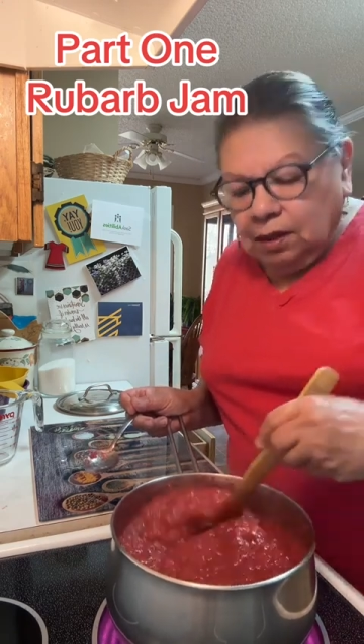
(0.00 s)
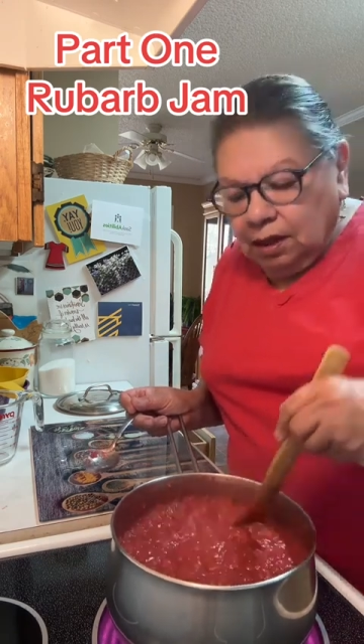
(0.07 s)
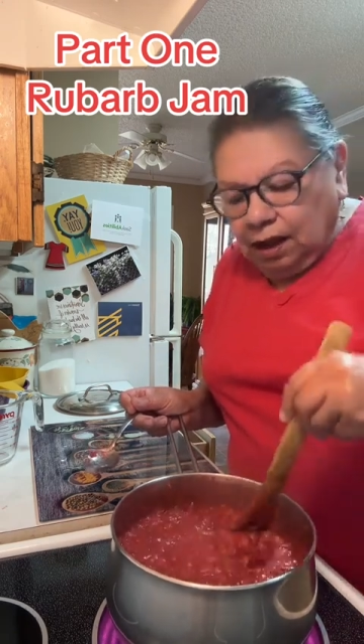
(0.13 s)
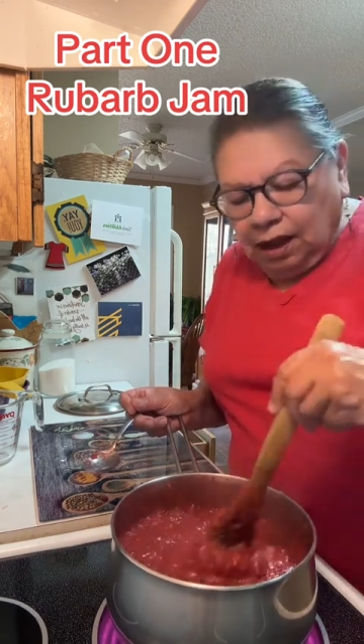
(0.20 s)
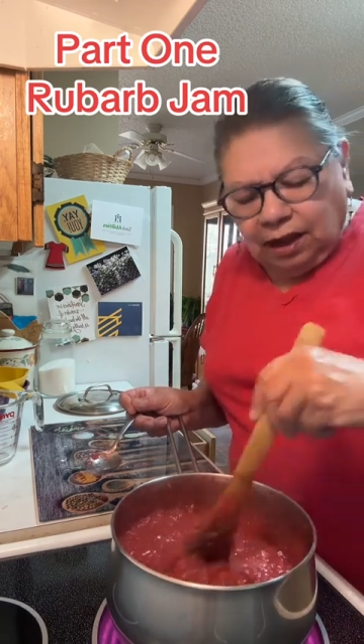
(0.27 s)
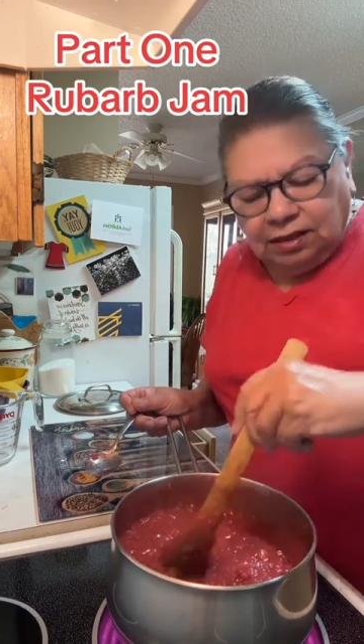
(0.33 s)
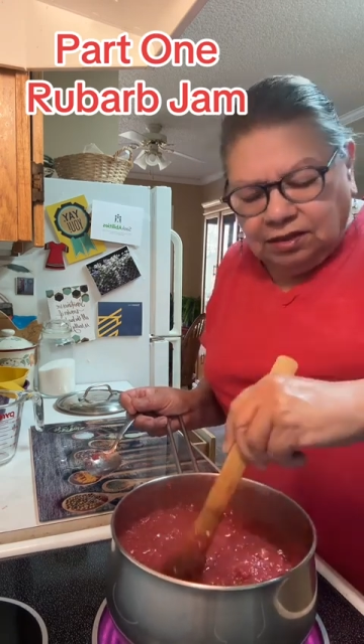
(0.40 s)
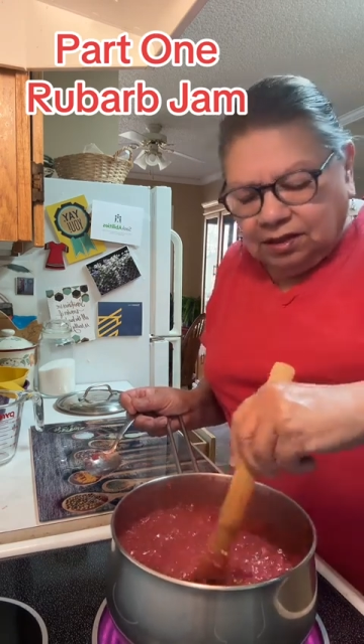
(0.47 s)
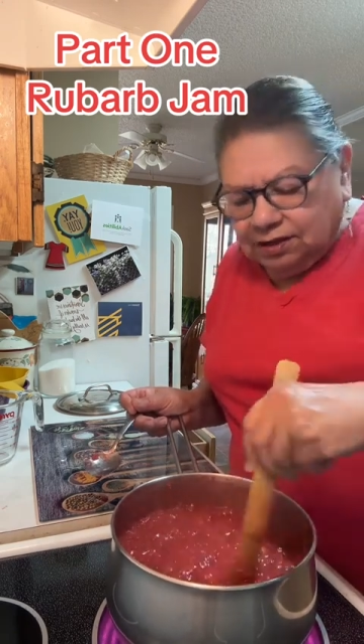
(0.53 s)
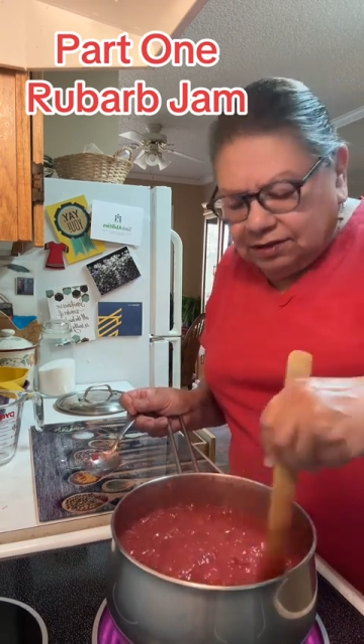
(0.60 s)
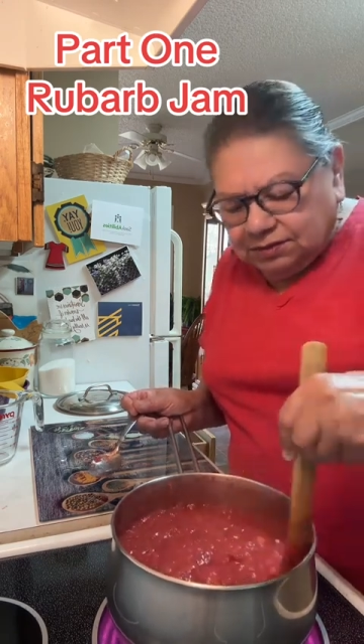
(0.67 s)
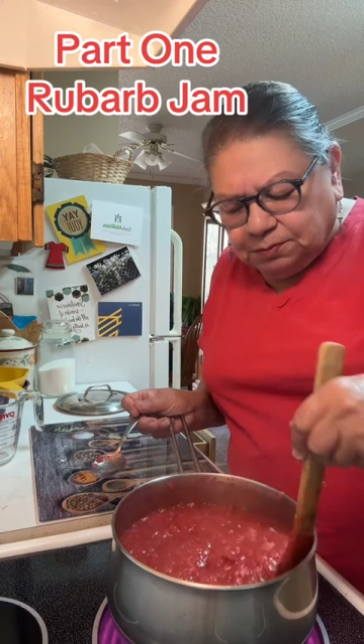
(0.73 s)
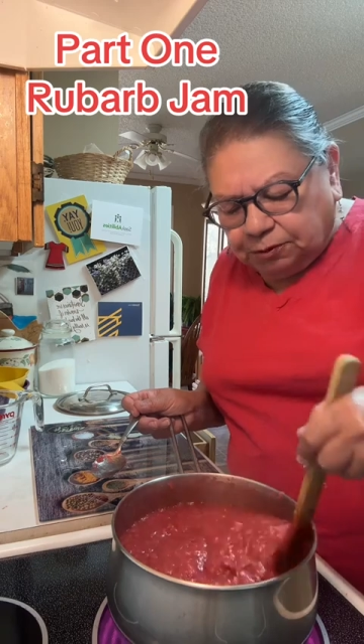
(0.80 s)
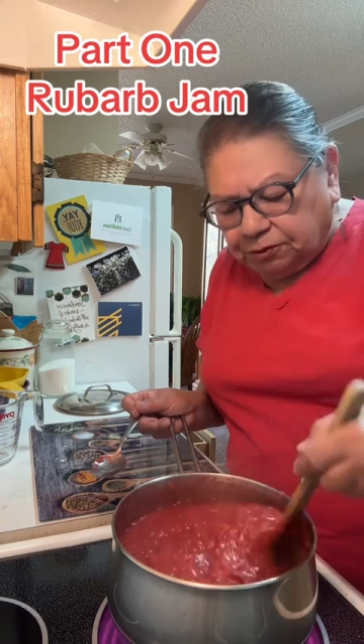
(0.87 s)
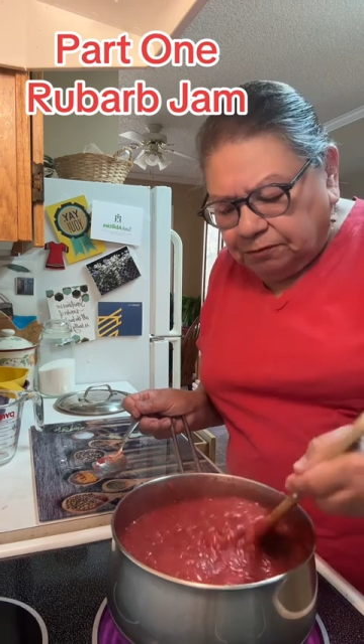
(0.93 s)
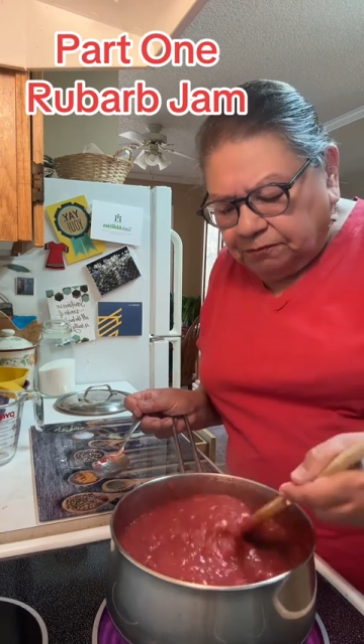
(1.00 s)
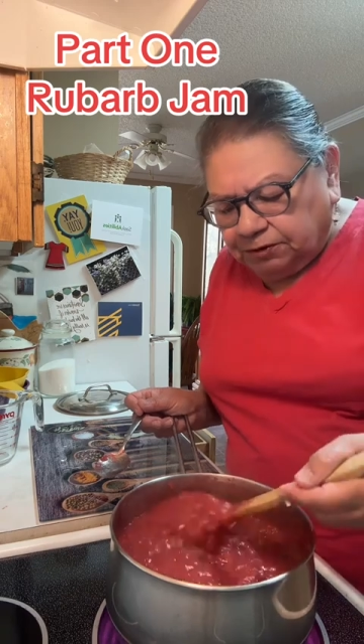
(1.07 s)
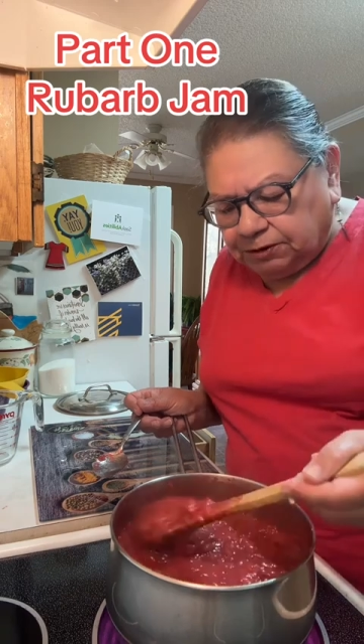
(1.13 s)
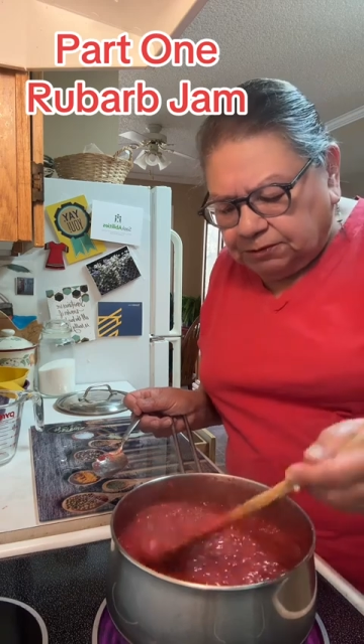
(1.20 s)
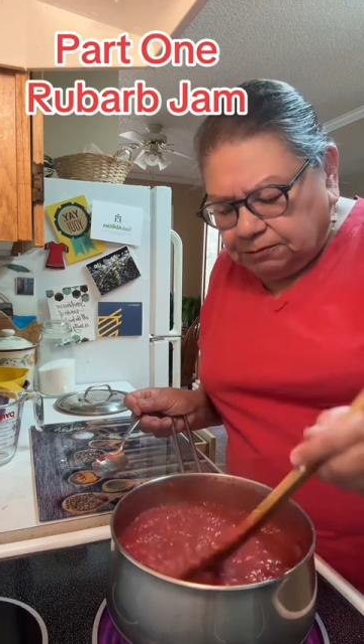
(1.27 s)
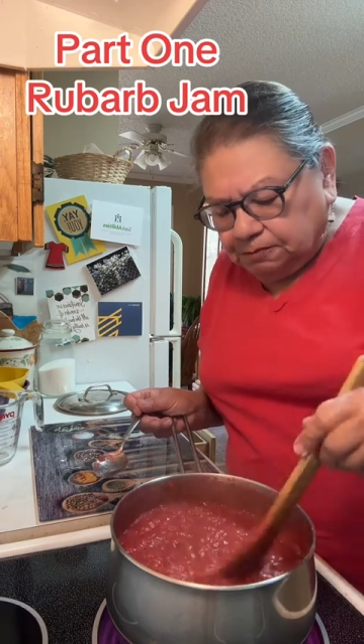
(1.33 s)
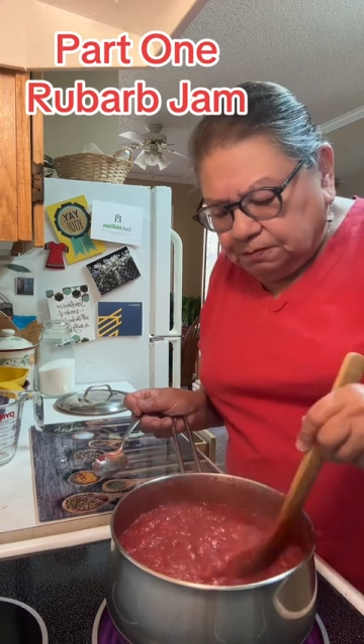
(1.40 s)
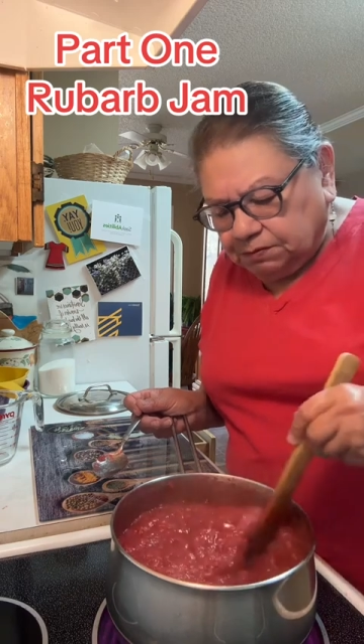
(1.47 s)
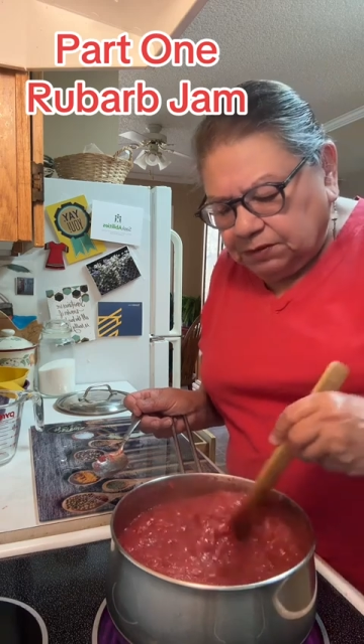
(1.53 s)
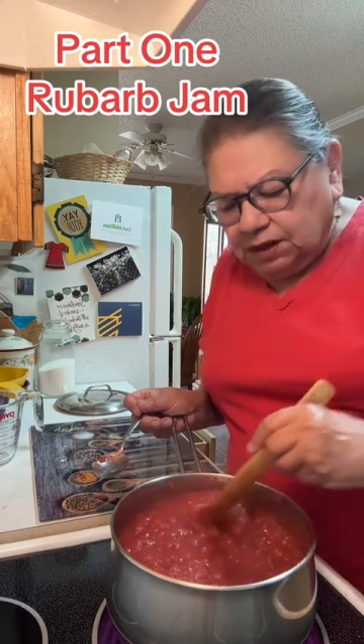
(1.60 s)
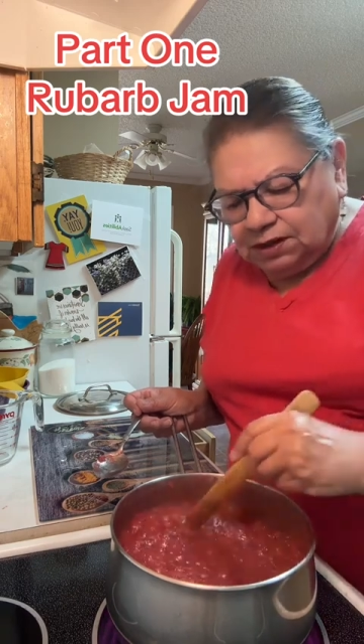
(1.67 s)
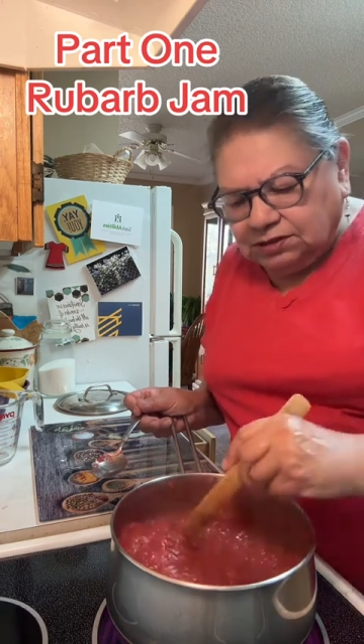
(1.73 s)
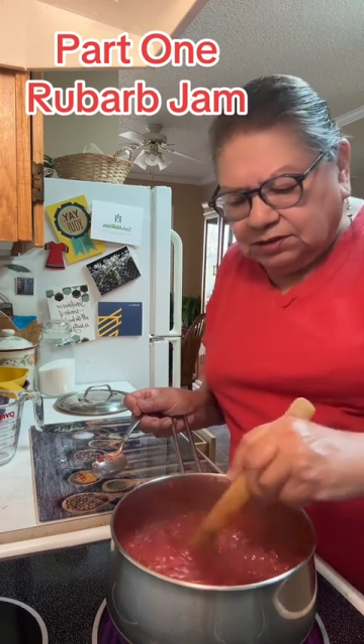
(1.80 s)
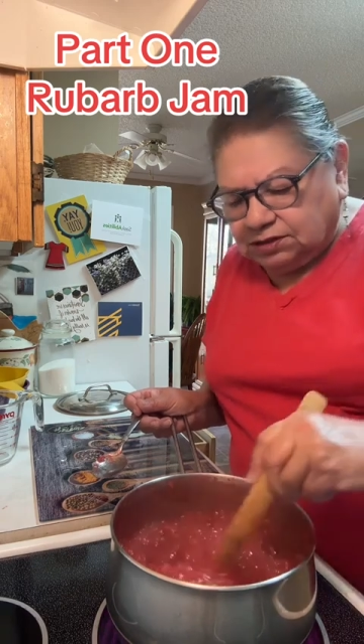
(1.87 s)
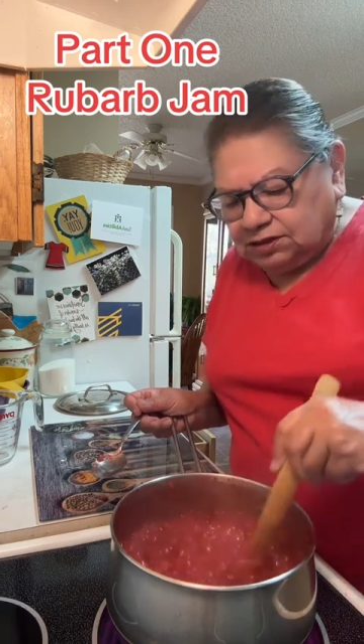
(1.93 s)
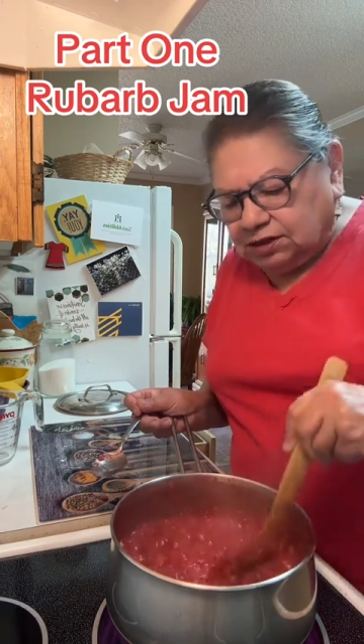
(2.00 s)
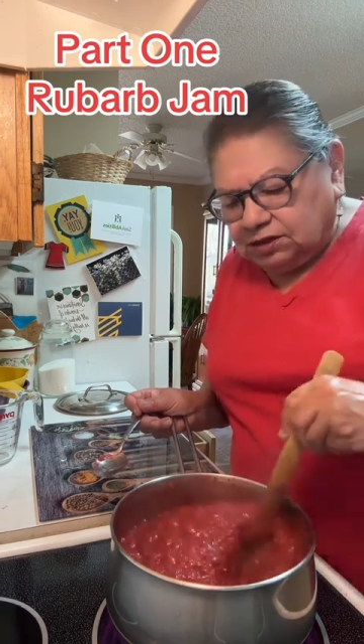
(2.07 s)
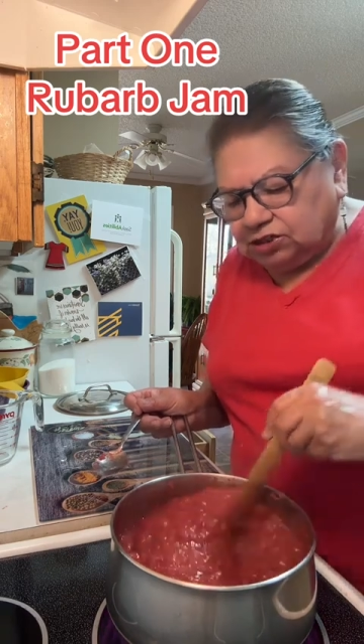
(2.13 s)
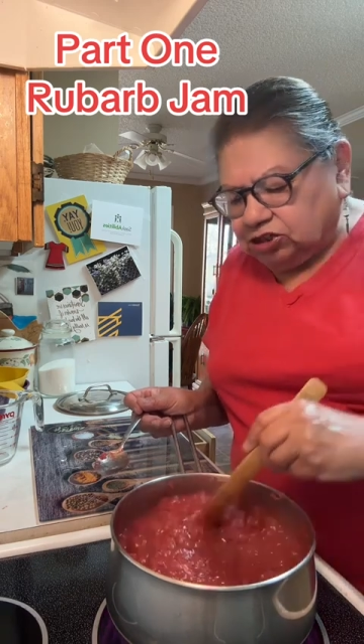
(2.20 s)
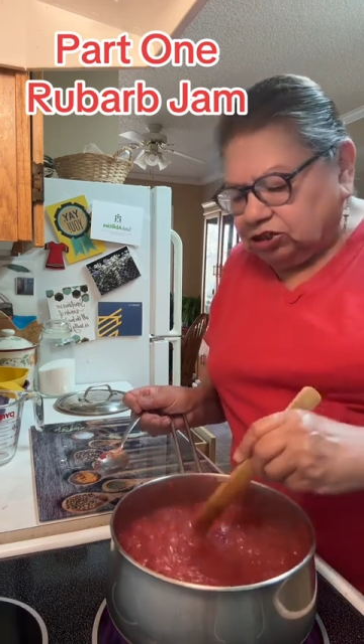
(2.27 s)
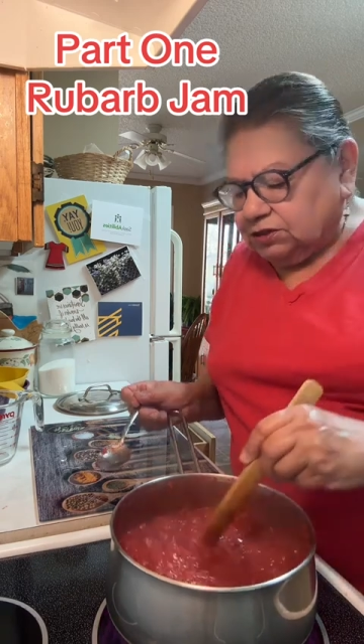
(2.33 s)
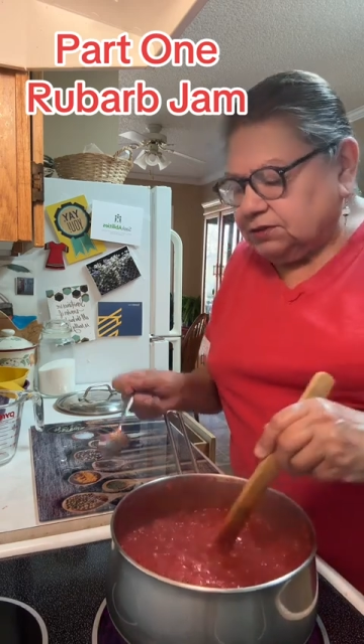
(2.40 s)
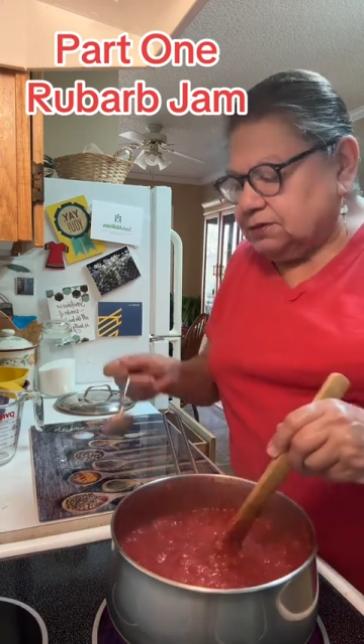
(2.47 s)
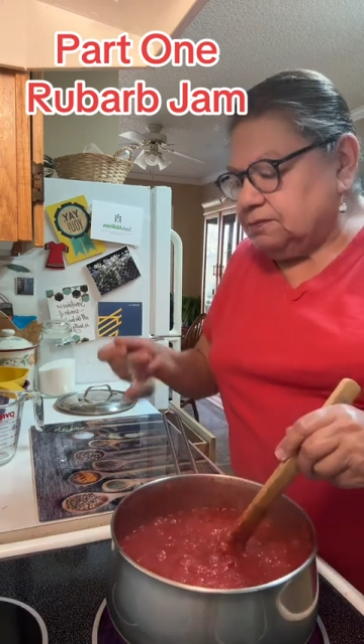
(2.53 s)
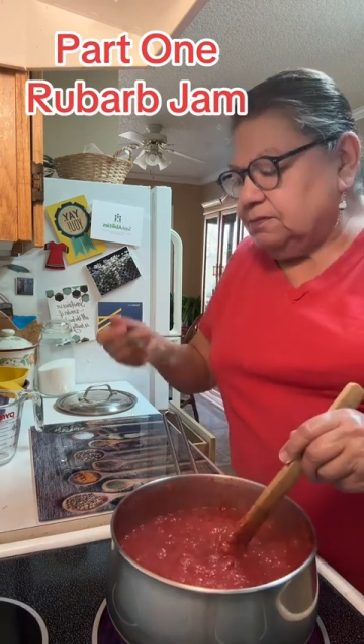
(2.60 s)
I think it's perfect. It's delicious.